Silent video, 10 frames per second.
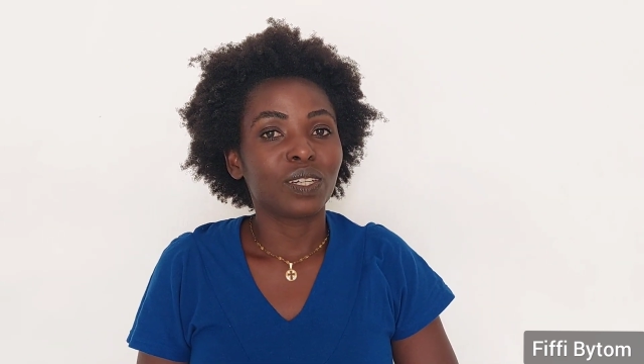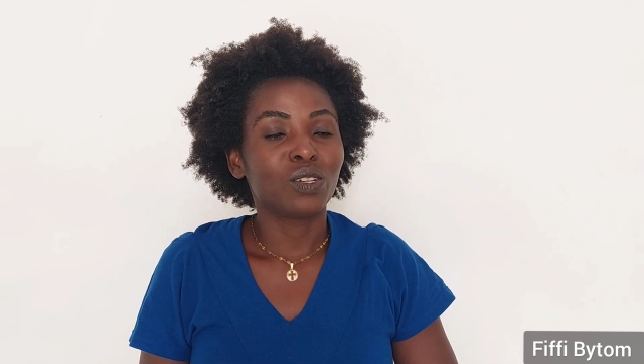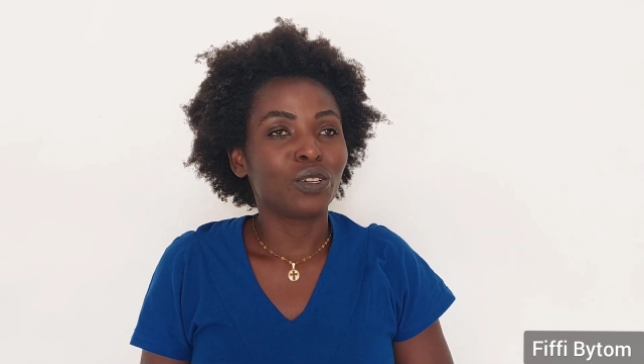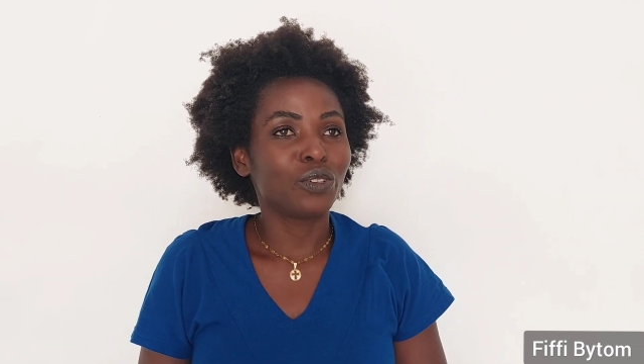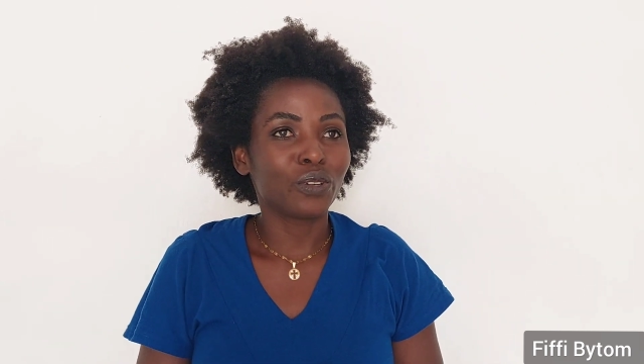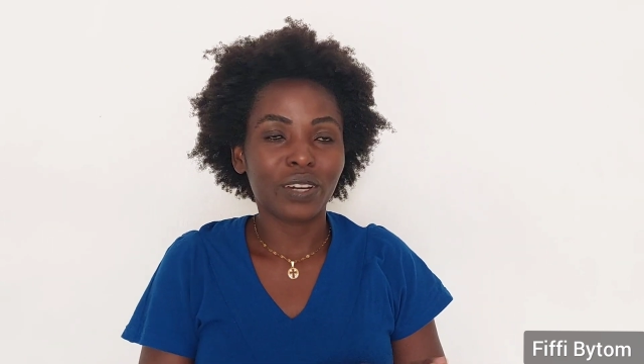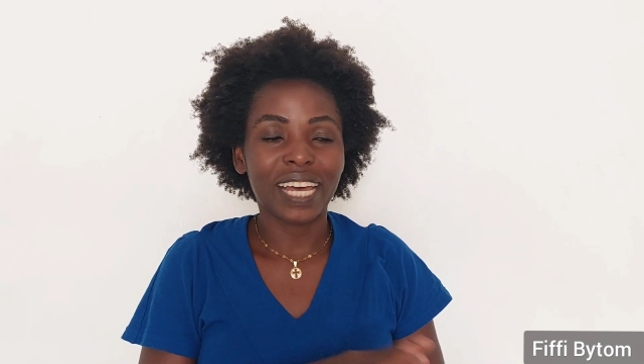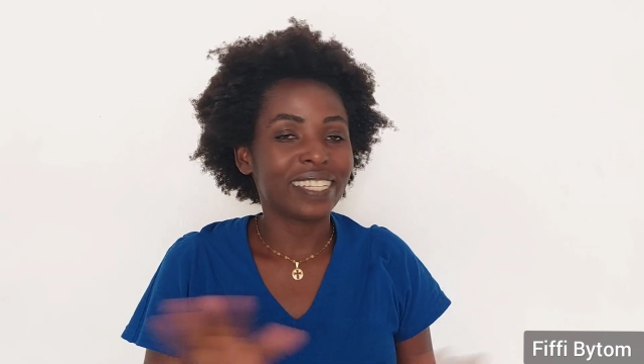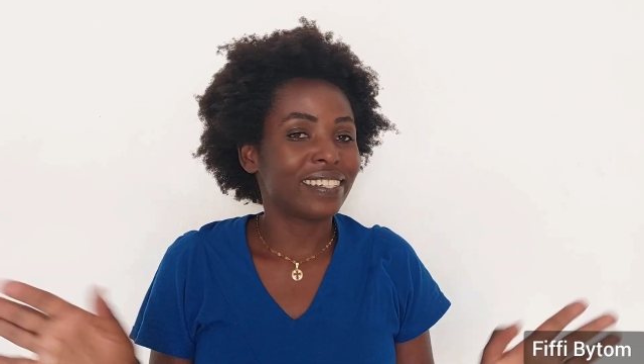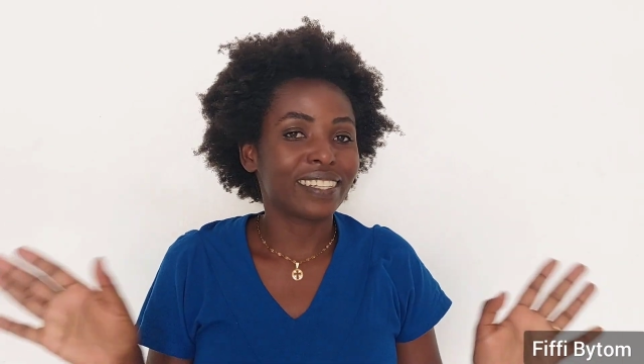no,
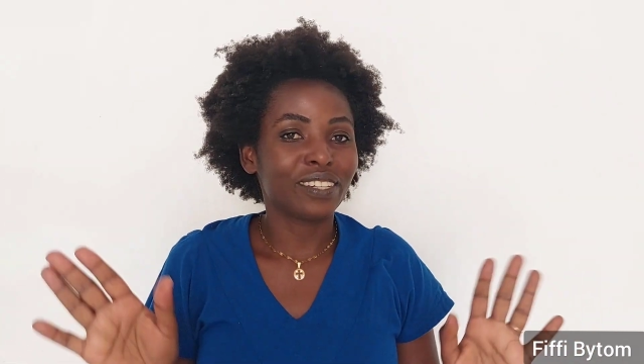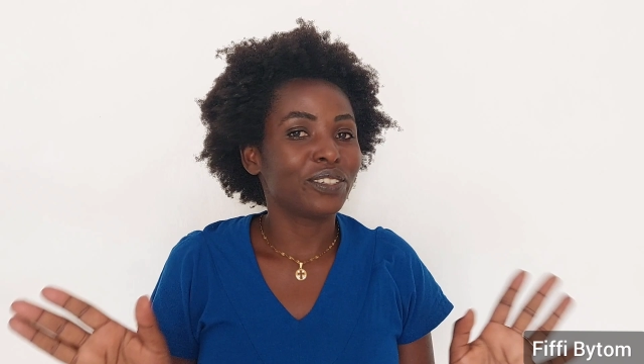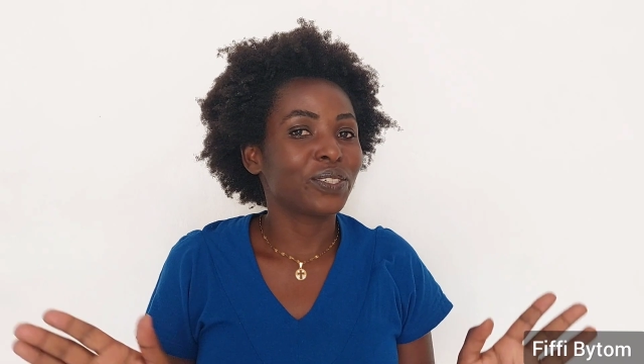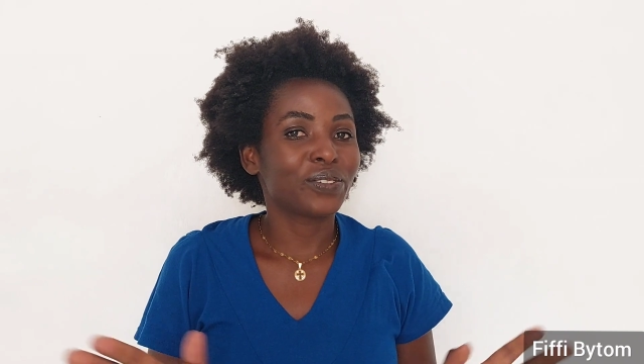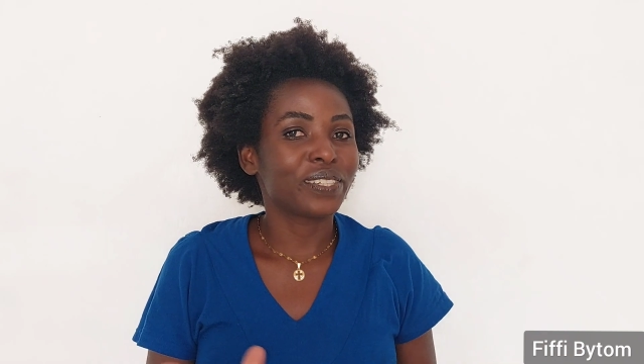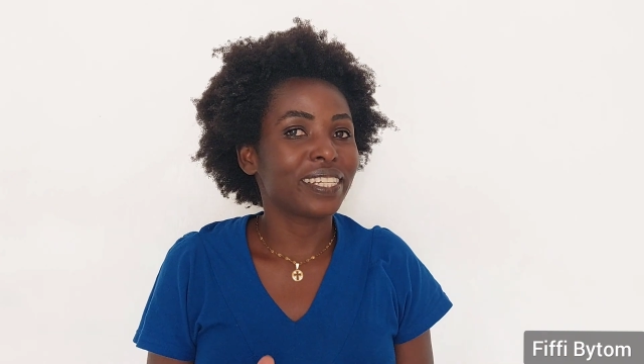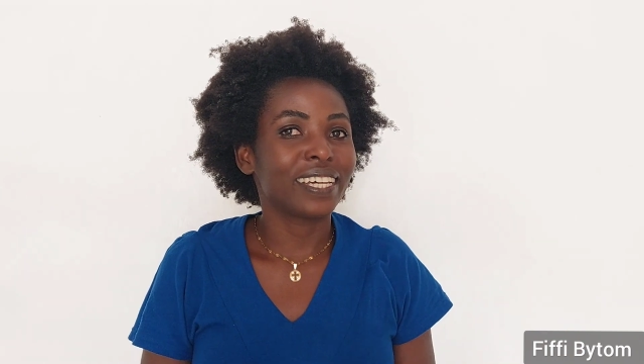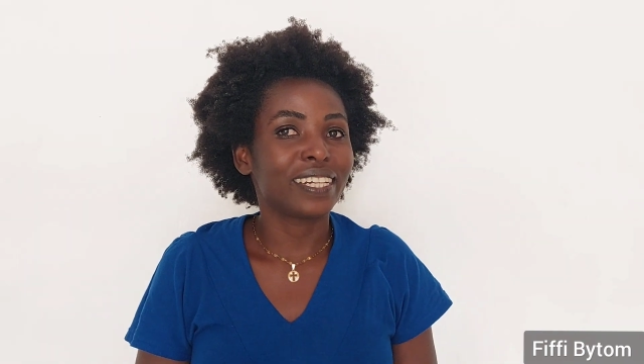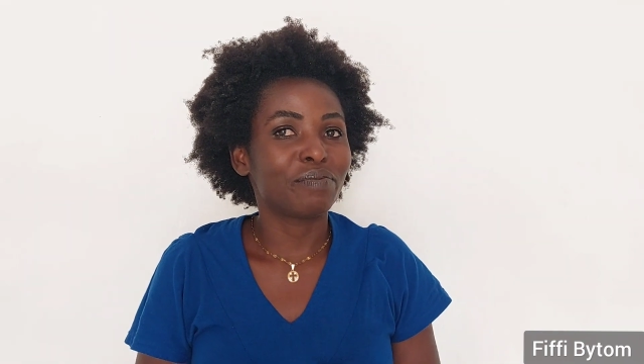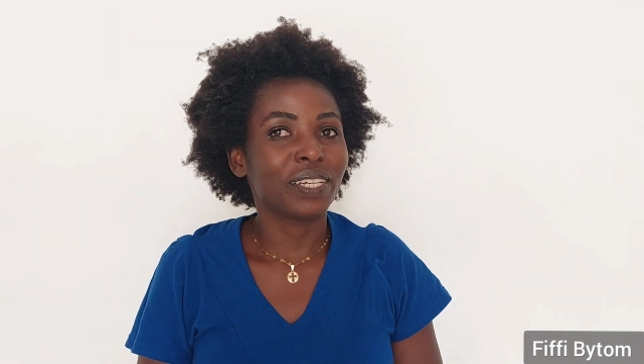cousins are not
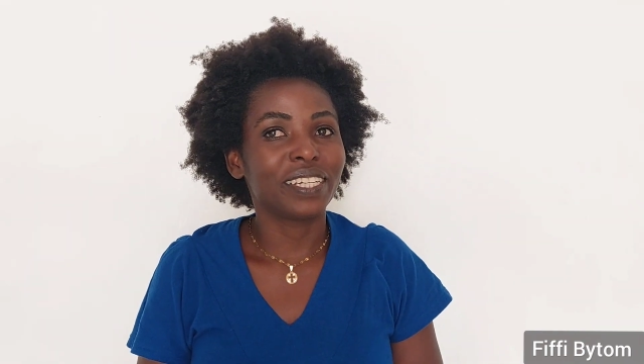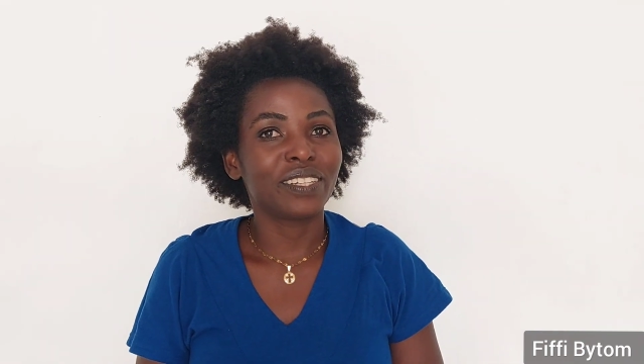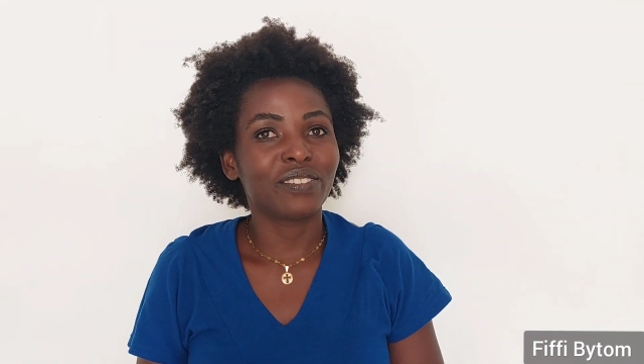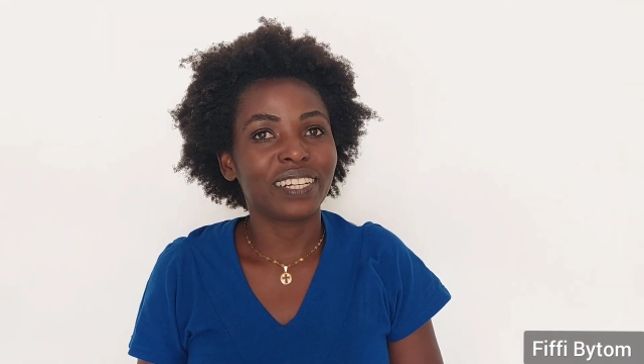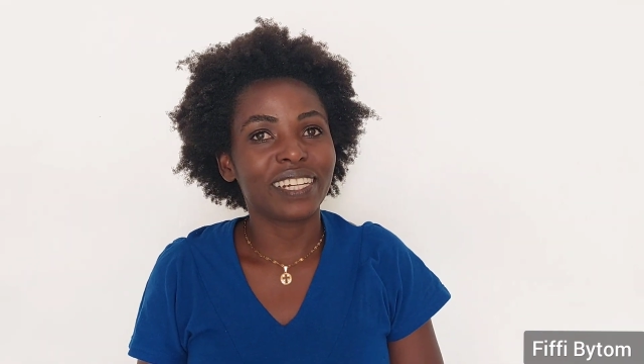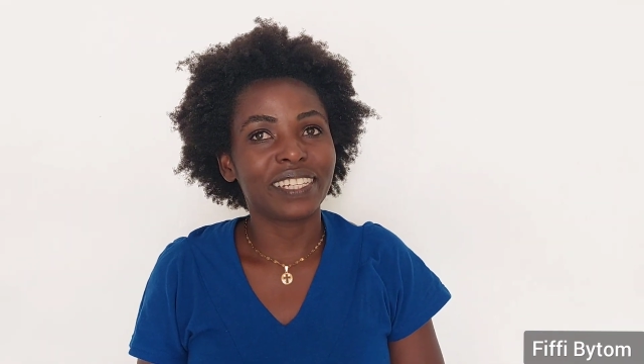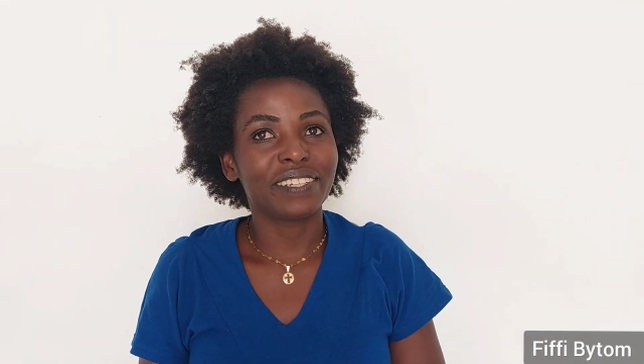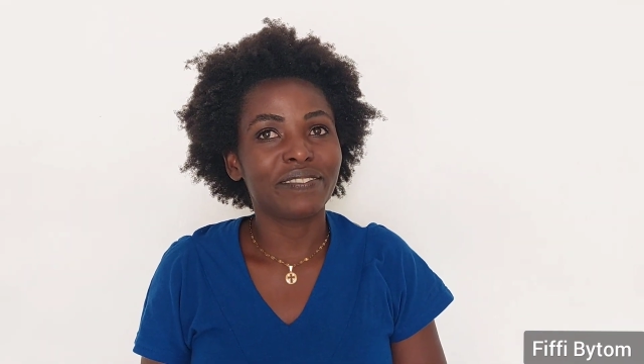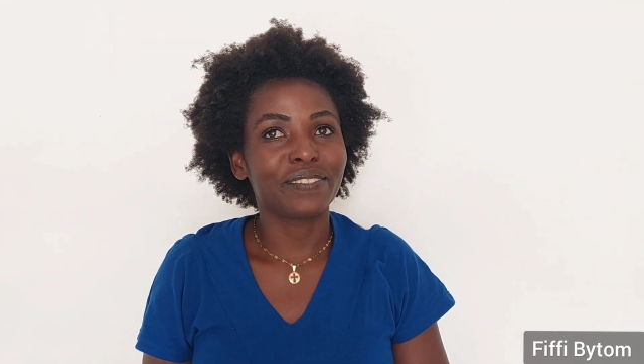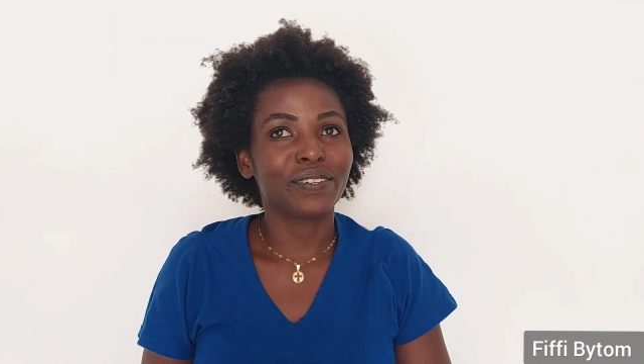considered immediate
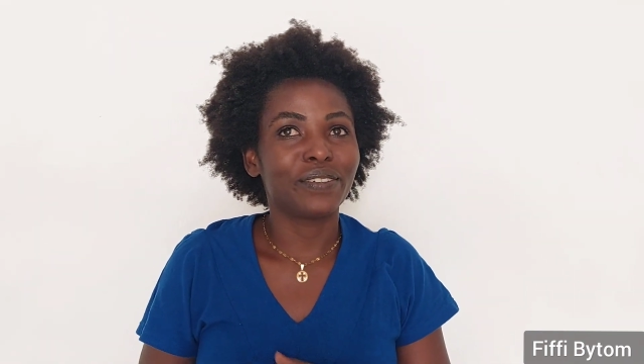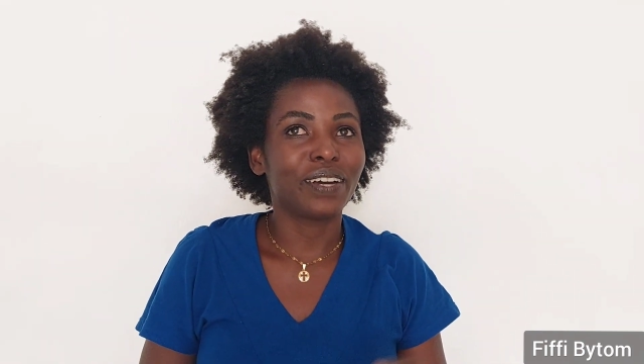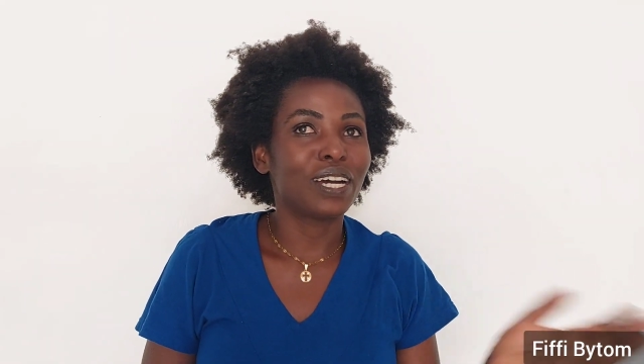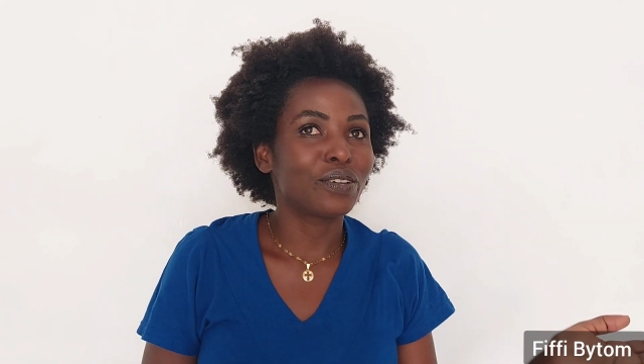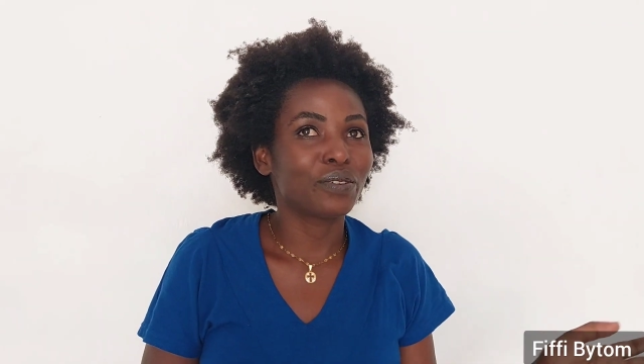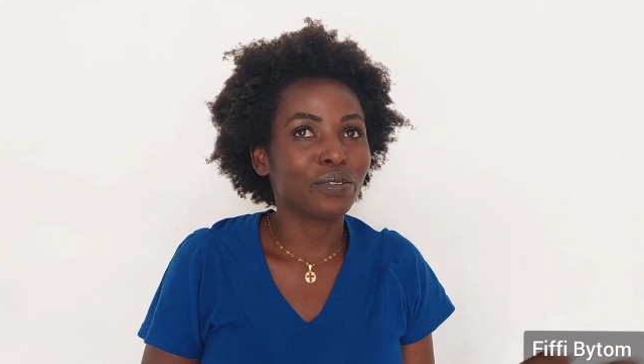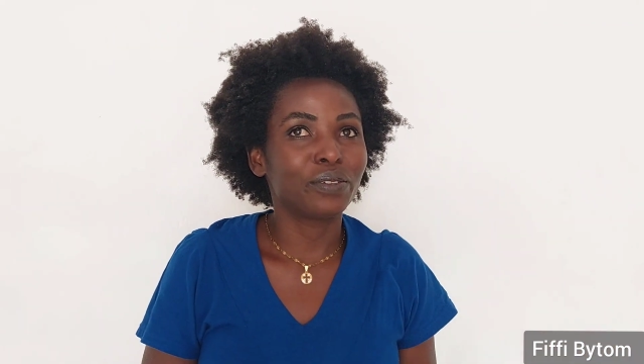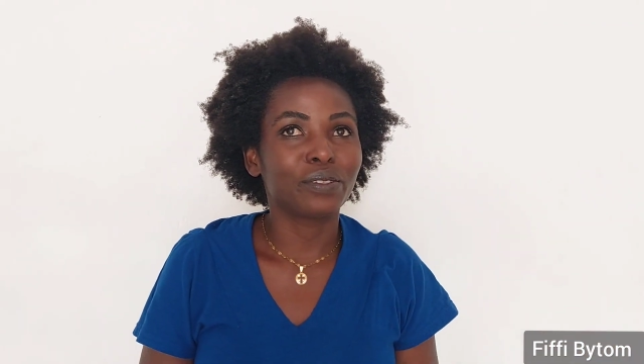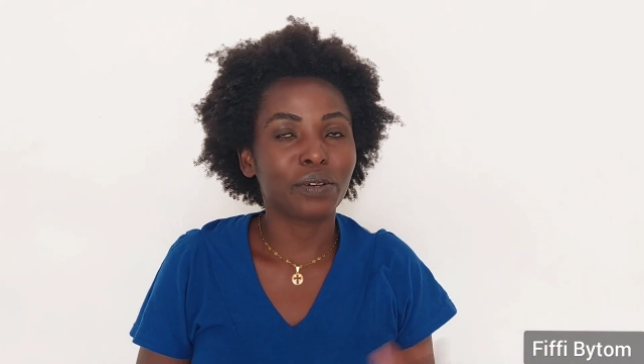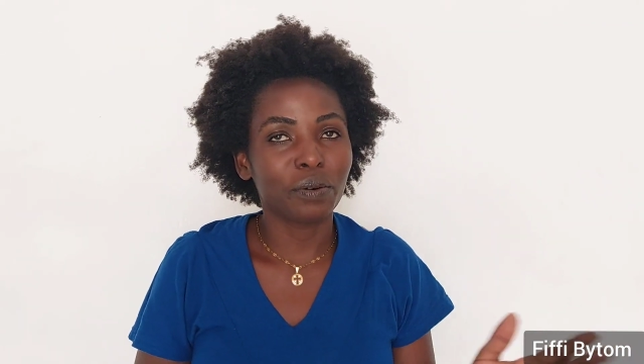relatives or
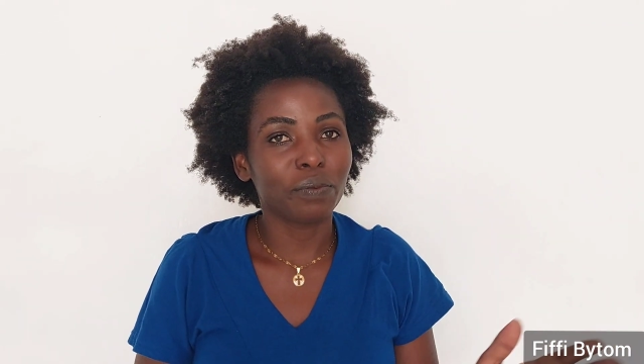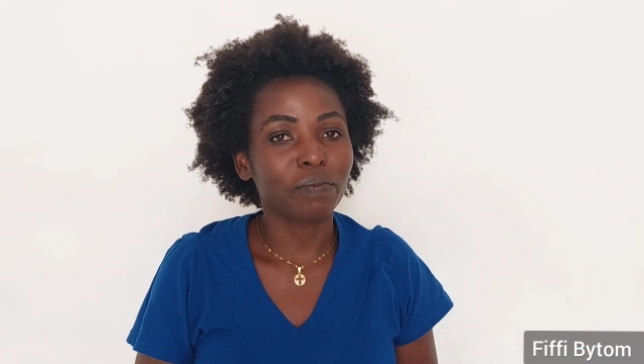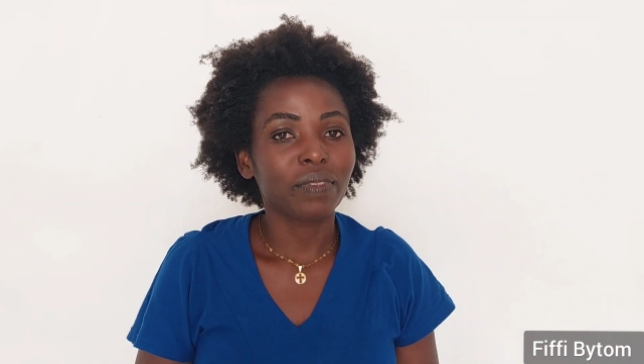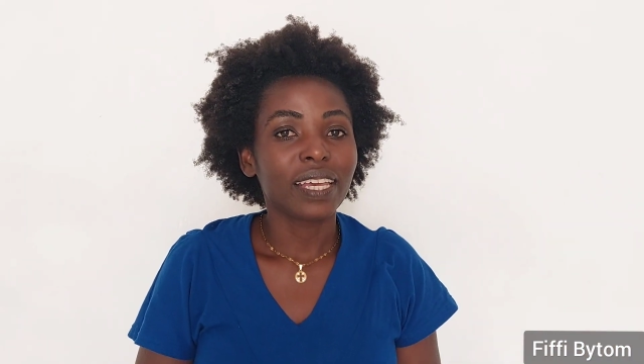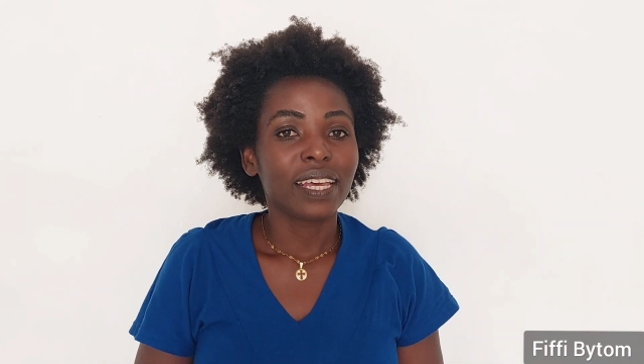uncles, or